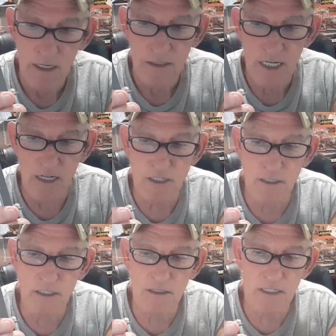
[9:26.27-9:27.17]
Tells you
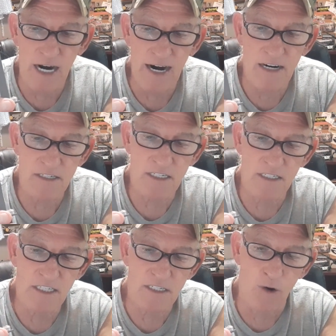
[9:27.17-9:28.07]
your tires
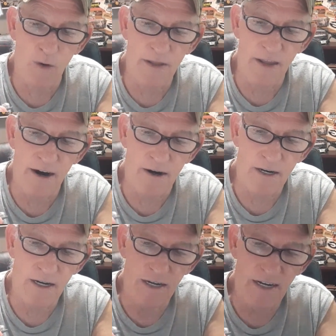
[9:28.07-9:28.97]
can just go in
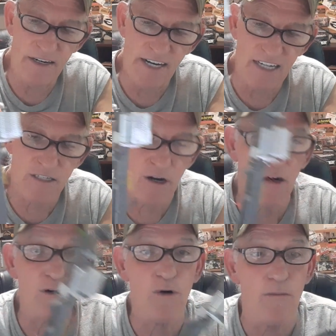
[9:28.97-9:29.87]
there and not to
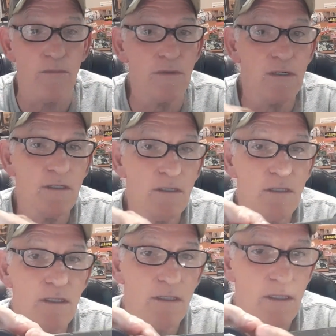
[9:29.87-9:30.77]
glue them.
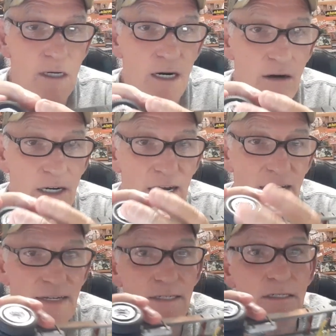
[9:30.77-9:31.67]
Okay?